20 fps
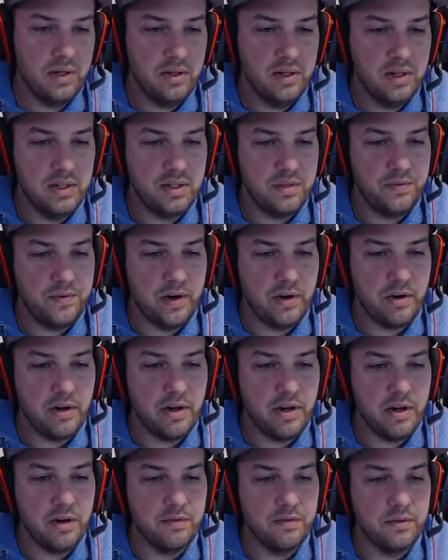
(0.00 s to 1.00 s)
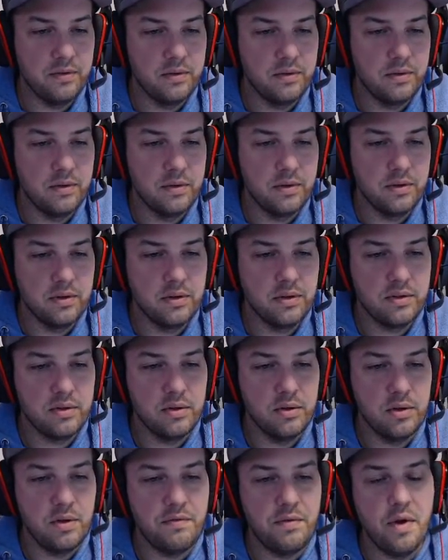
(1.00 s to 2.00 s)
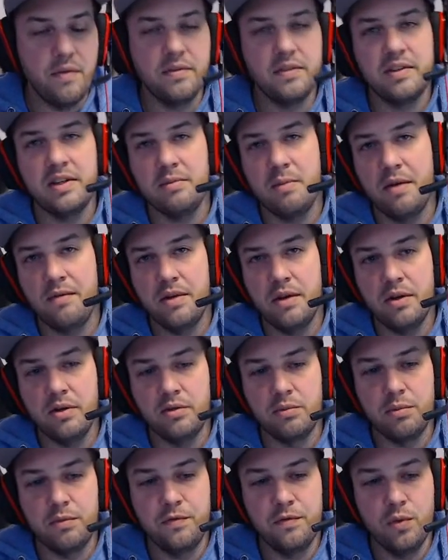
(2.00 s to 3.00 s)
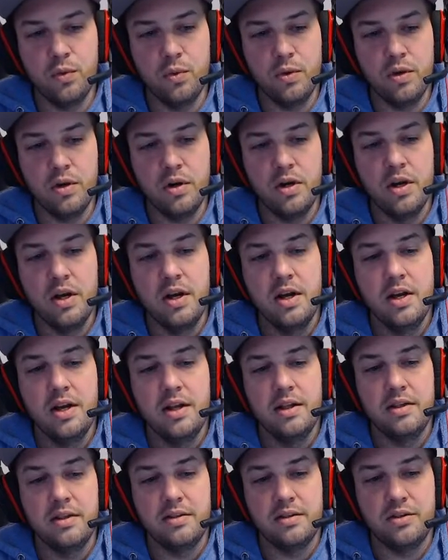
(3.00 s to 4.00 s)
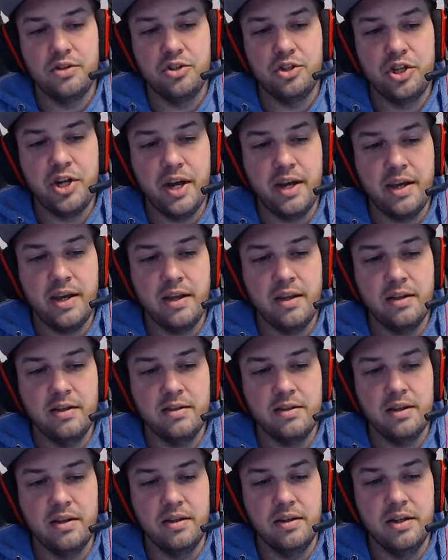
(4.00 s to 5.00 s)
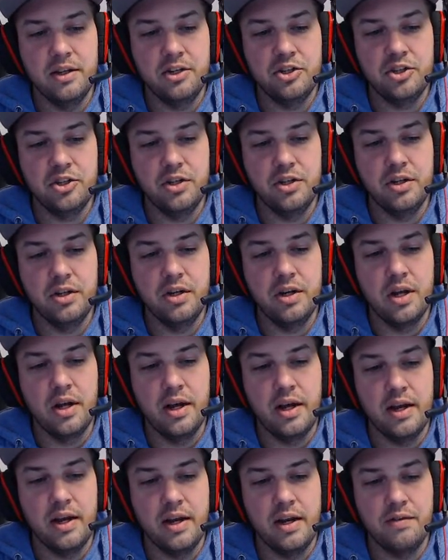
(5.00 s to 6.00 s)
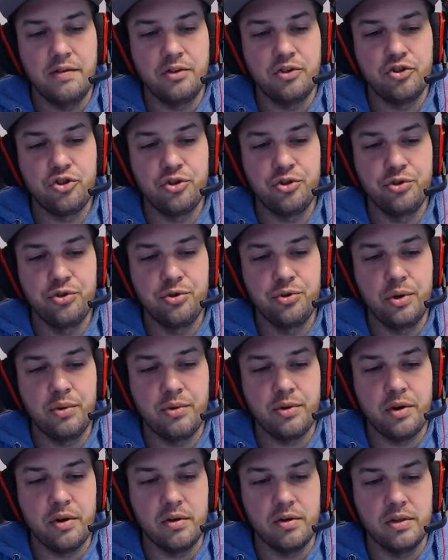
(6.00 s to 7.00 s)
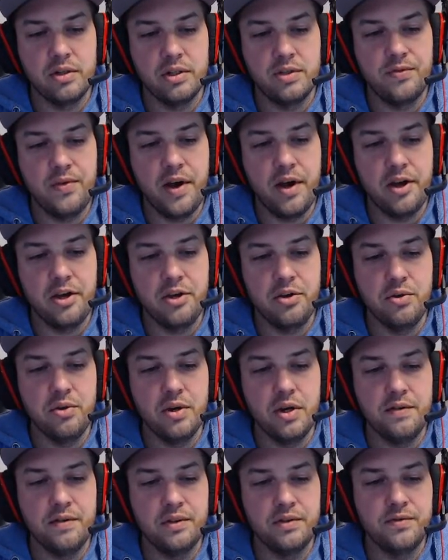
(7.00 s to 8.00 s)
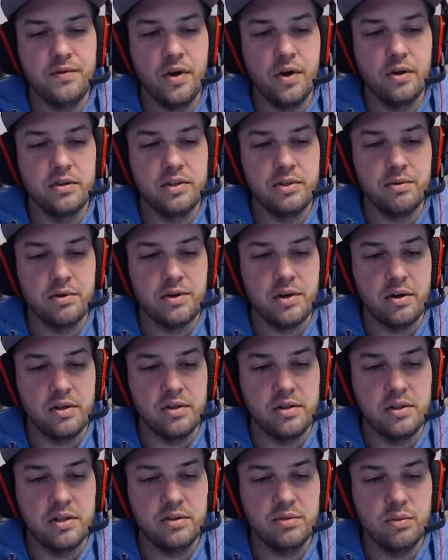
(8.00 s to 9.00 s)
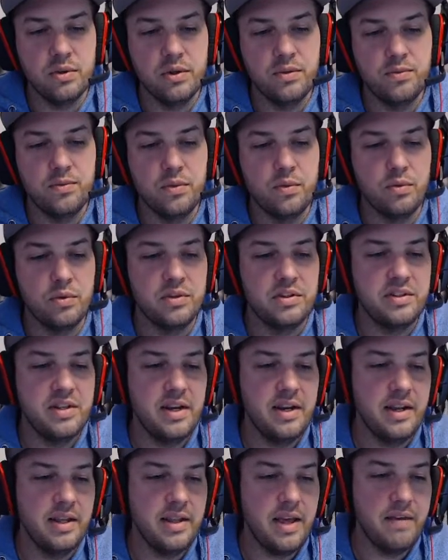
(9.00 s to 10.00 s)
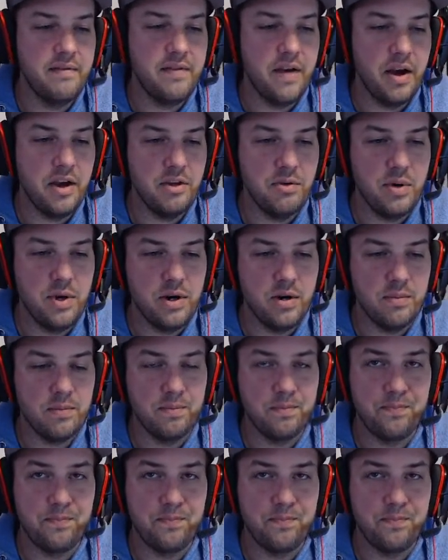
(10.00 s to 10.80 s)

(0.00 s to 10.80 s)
That's fair enough. So if you haven't seen my videos before, this is checking this condition, and if it's true, it returns this value. If it's false, it returns this one. We're setting that value here.